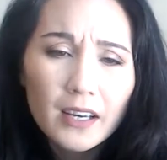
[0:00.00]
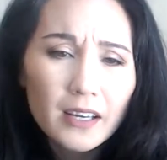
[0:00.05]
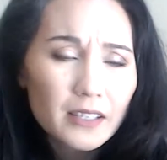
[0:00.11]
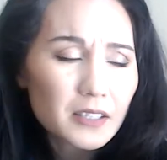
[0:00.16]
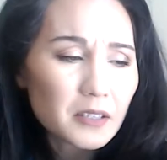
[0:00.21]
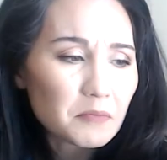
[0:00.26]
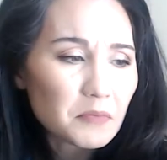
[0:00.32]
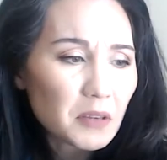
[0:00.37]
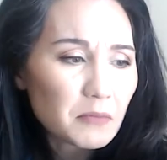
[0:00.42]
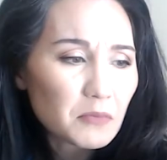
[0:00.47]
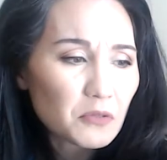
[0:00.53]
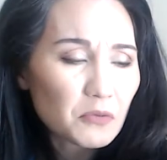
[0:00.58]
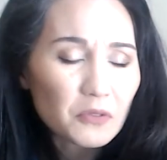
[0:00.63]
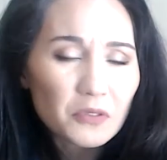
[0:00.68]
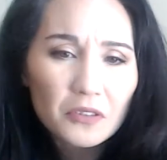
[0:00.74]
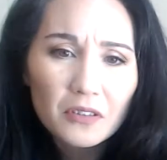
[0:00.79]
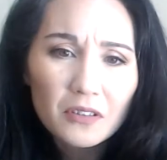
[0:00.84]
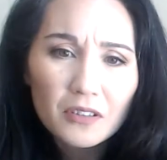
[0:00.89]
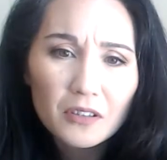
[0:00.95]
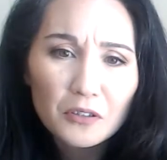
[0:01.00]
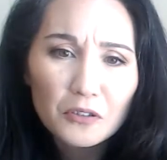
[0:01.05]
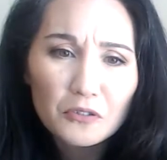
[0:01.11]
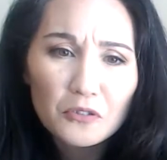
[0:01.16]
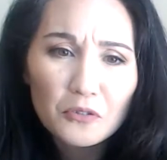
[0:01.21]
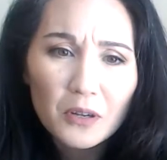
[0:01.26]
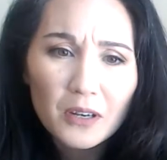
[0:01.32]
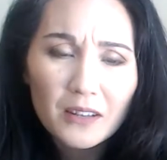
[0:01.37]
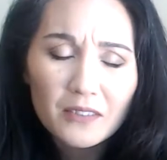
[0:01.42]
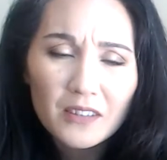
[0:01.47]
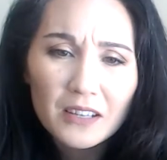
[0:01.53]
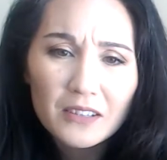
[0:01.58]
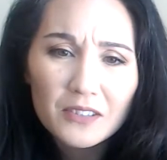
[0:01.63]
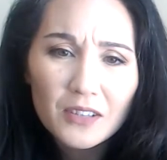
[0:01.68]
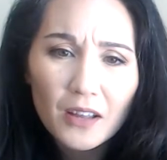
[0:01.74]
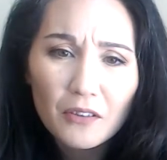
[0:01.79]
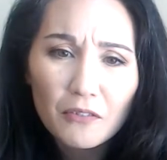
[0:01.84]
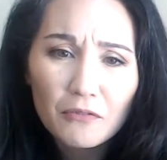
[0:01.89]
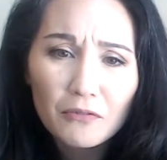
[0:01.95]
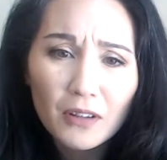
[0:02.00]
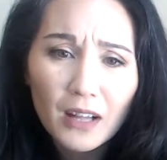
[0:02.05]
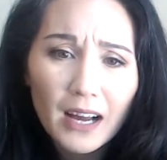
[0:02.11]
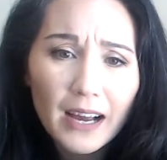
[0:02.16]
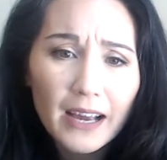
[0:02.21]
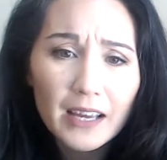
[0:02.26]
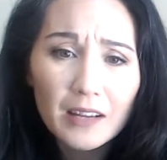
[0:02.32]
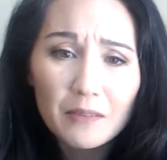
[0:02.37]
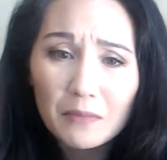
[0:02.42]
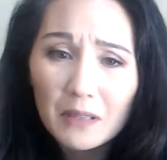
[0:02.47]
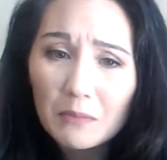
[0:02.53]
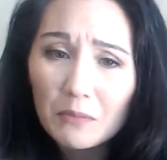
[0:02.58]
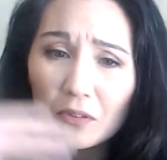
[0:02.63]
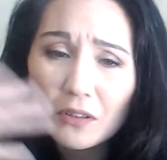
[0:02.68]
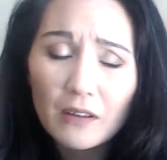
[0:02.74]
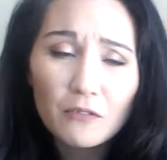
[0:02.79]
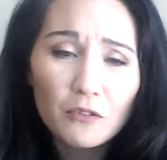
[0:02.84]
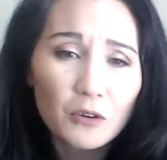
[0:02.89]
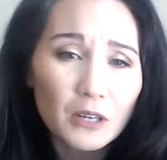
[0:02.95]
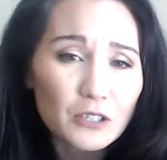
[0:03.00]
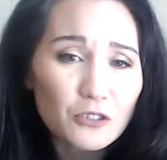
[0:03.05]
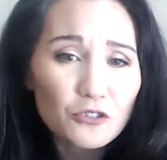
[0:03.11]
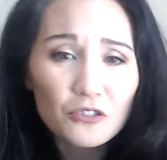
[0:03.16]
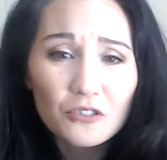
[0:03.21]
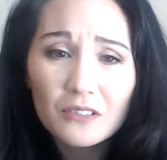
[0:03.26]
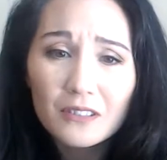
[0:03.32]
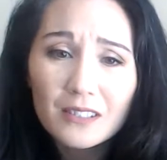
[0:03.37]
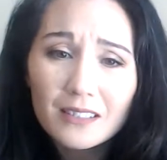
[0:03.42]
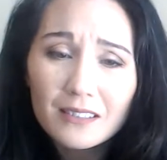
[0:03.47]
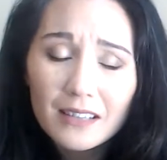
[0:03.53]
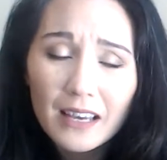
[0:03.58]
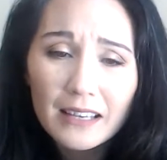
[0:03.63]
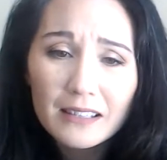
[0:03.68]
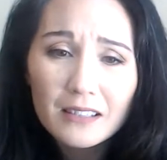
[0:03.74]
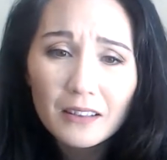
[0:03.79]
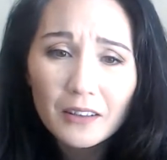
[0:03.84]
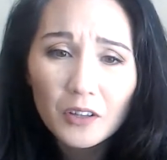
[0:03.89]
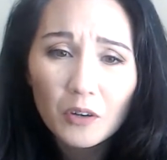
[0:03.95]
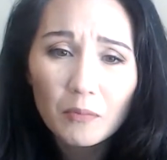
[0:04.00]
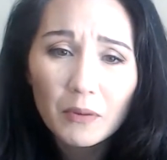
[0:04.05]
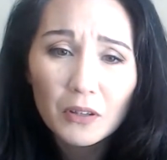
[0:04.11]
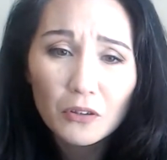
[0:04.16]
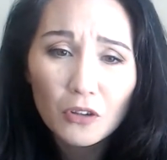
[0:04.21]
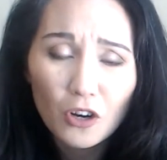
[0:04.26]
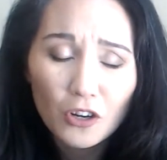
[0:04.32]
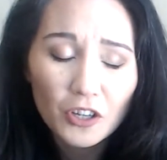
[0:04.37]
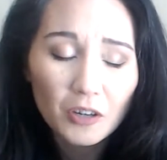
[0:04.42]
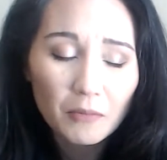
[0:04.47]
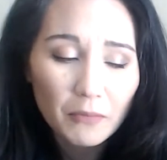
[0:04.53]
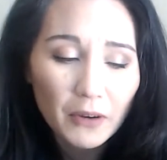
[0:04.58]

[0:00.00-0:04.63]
Sometimes when you're doing things on the fly and people have questions, it takes a little bit longer,